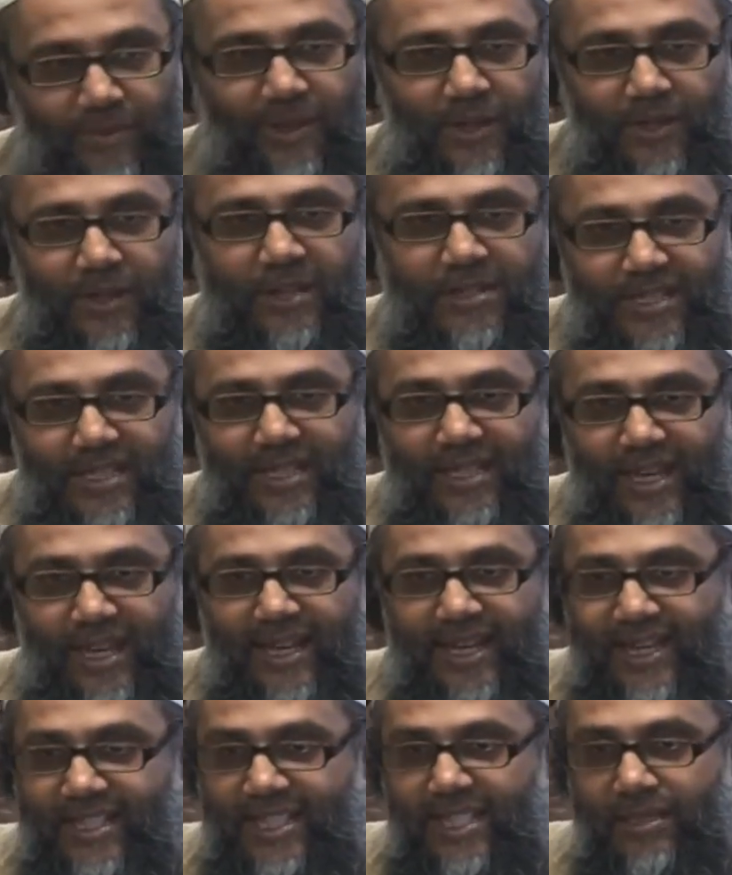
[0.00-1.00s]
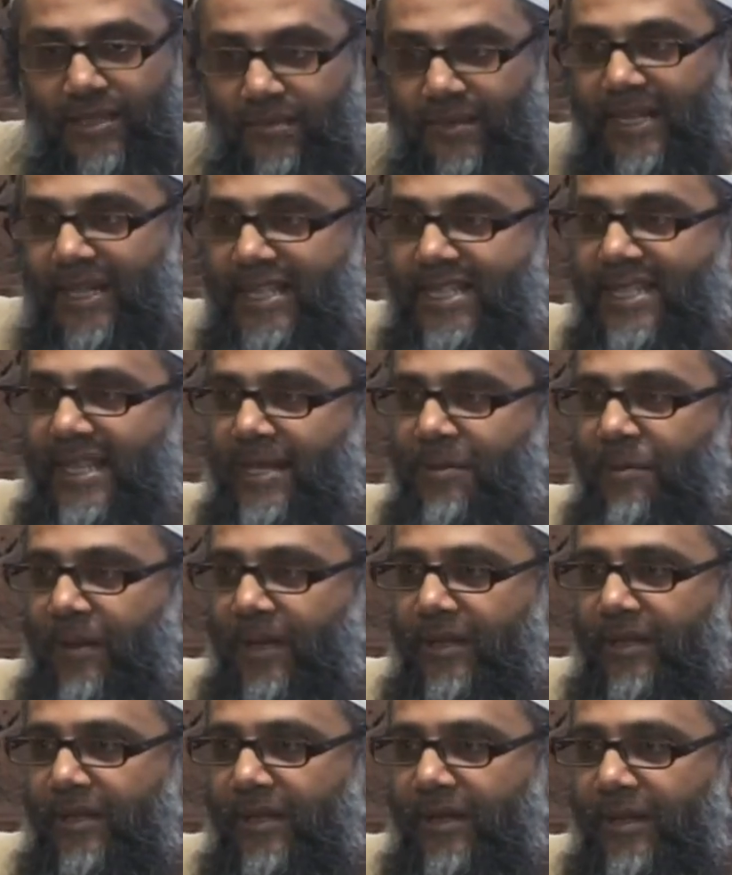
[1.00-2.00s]
you're going to illegitimately sleep
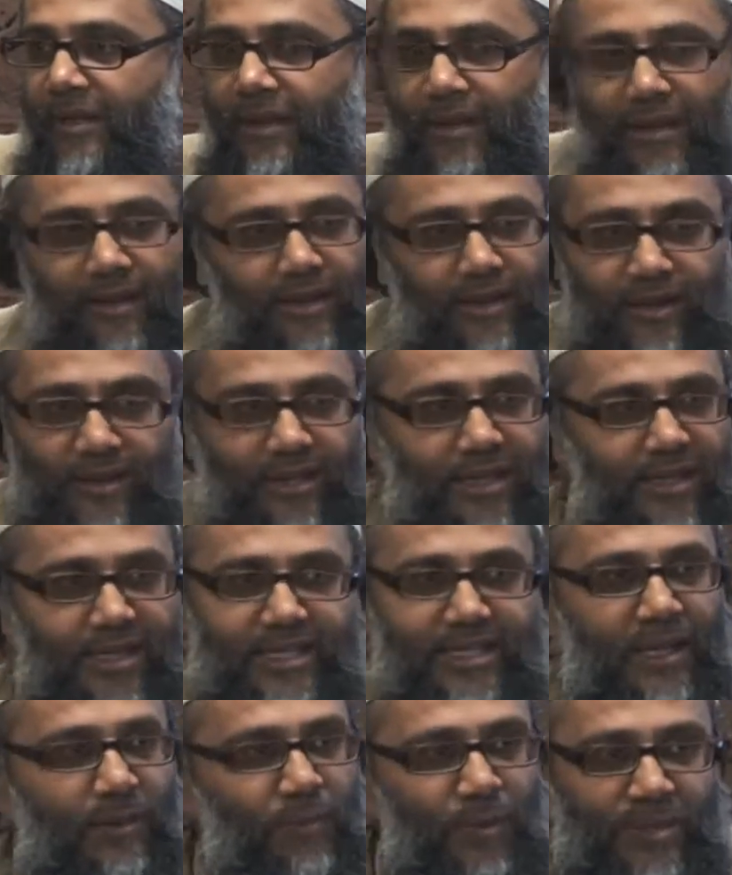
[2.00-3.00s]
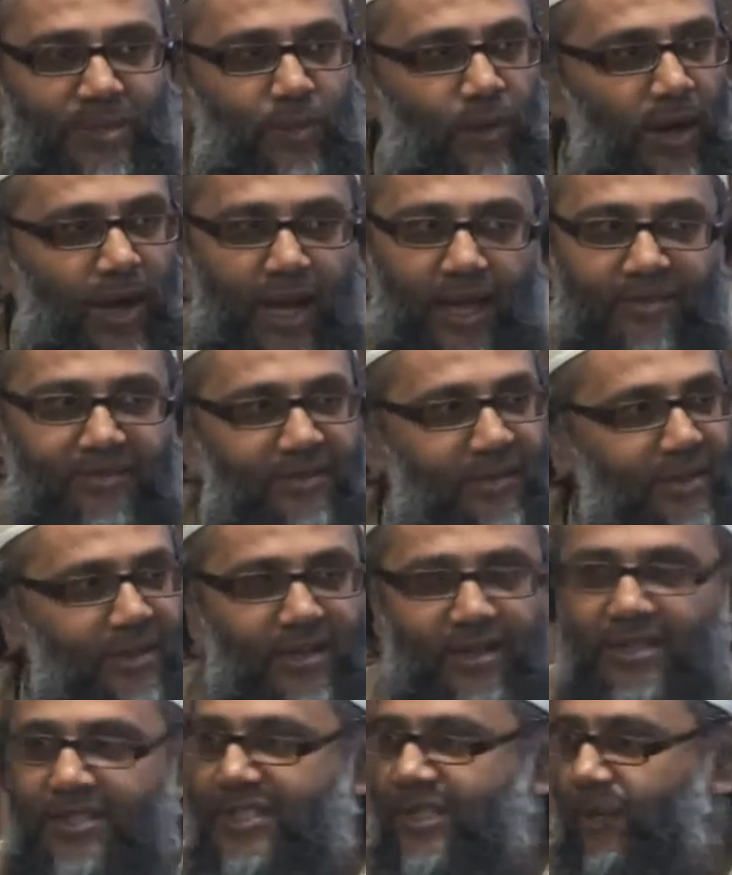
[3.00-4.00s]
with, she is someone's wife,
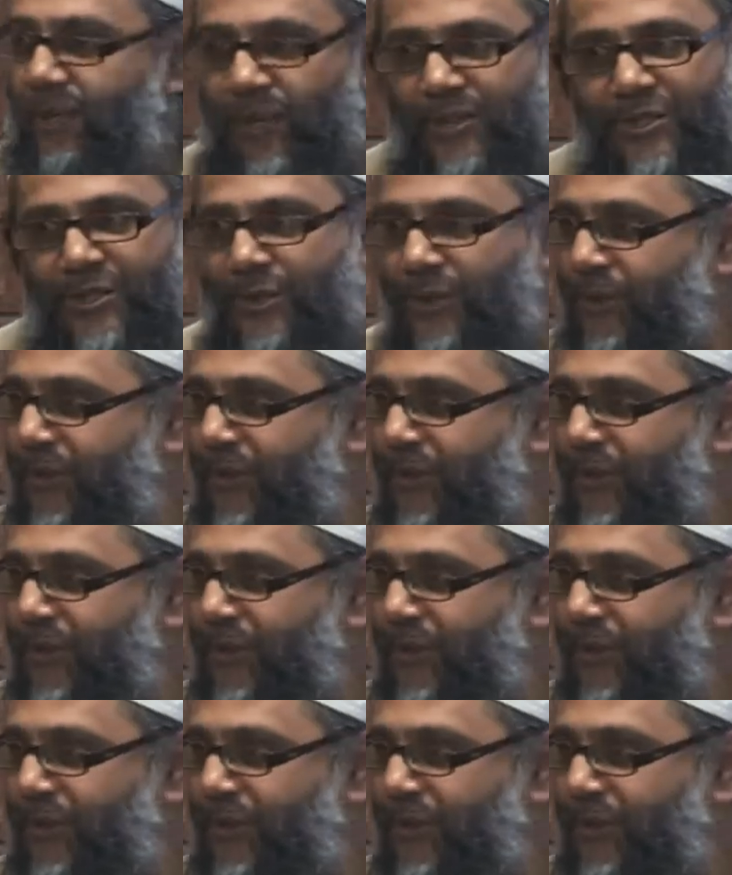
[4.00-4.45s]
someone's